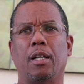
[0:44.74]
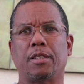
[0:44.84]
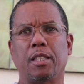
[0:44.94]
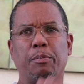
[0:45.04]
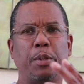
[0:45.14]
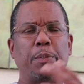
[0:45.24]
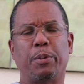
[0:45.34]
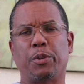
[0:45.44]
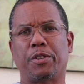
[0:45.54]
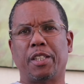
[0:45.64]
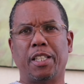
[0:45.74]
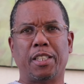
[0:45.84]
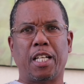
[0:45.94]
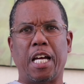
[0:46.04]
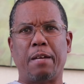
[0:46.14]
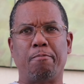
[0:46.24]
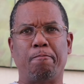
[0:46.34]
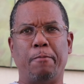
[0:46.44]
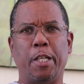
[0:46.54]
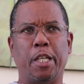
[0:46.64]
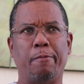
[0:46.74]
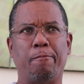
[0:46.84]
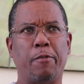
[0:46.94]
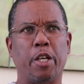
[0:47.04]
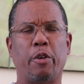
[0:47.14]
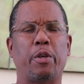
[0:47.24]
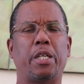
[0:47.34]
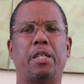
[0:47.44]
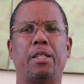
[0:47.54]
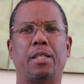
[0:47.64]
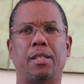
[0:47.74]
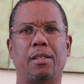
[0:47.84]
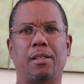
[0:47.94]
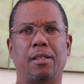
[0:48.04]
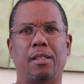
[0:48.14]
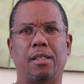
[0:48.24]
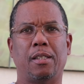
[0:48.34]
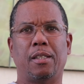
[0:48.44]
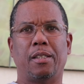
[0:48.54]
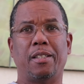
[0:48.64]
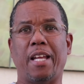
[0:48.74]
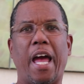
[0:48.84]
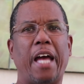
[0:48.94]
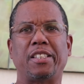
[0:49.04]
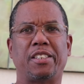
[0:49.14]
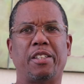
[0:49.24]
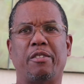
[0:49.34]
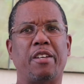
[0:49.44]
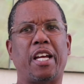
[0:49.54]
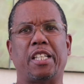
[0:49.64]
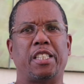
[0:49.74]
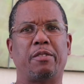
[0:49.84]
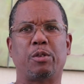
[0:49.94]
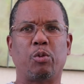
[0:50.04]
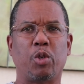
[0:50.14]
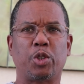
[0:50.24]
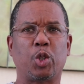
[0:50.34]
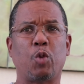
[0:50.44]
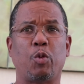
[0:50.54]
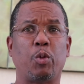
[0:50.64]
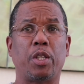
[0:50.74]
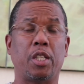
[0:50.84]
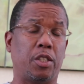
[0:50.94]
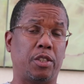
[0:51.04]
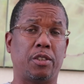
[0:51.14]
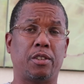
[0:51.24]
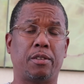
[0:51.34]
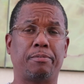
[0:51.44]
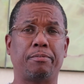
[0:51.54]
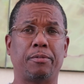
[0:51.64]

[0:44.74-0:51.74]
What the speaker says: Some people think that I'm being very nasty or negative toward Jehovah Witnesses.